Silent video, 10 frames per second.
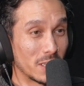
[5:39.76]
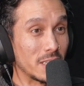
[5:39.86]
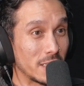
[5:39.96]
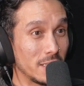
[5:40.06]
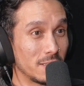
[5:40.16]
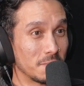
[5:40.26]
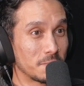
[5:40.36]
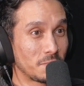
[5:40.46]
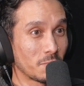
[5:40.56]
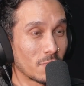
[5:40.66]
that did,
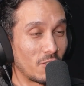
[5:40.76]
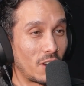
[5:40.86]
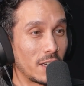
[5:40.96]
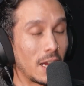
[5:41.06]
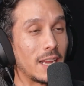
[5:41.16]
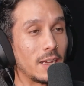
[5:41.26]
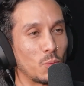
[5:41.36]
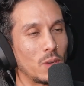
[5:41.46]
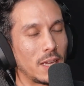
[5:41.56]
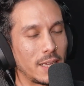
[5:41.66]
right?
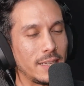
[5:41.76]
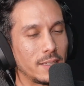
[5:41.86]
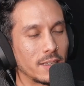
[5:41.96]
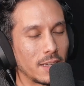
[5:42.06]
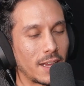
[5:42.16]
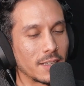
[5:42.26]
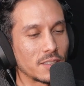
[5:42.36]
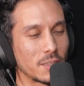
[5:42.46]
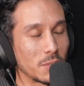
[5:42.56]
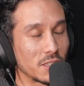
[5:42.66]
He didn't, like,
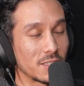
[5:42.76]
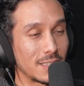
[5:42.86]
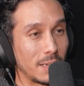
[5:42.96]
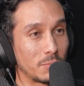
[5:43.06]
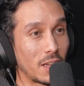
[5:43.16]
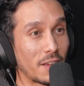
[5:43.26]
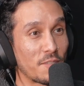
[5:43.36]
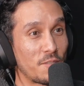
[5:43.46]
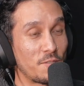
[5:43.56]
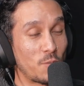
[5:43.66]
someone slipped like
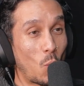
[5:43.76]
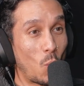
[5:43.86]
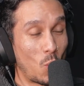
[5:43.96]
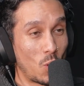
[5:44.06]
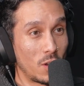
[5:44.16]
4